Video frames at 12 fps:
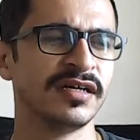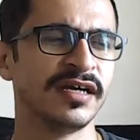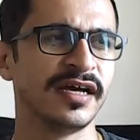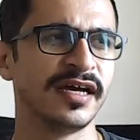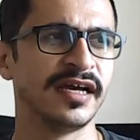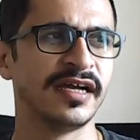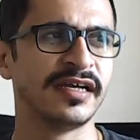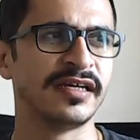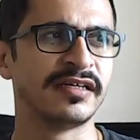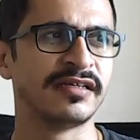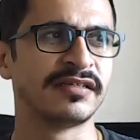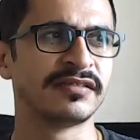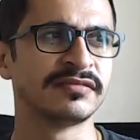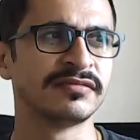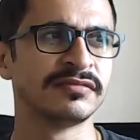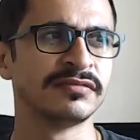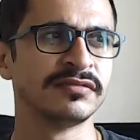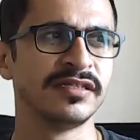and
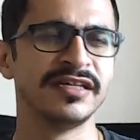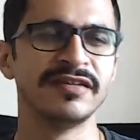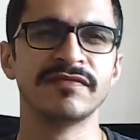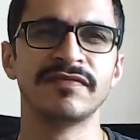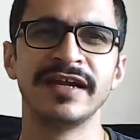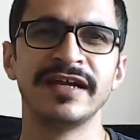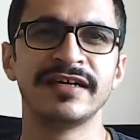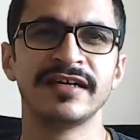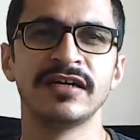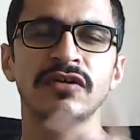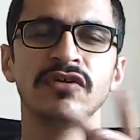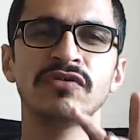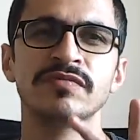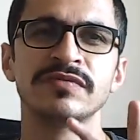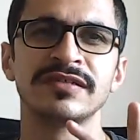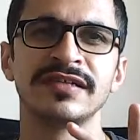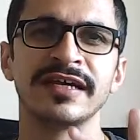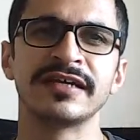inflated
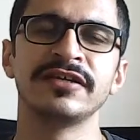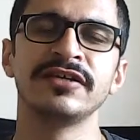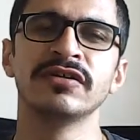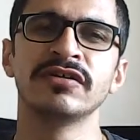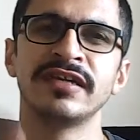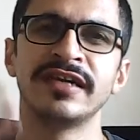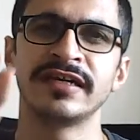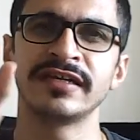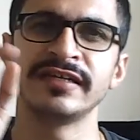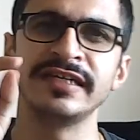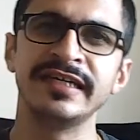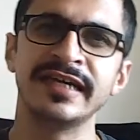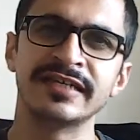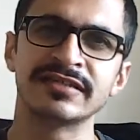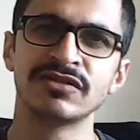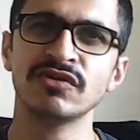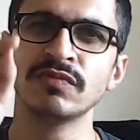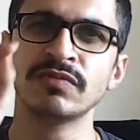loops. Like, the letter E has a
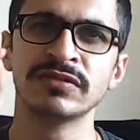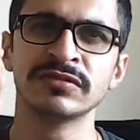loop.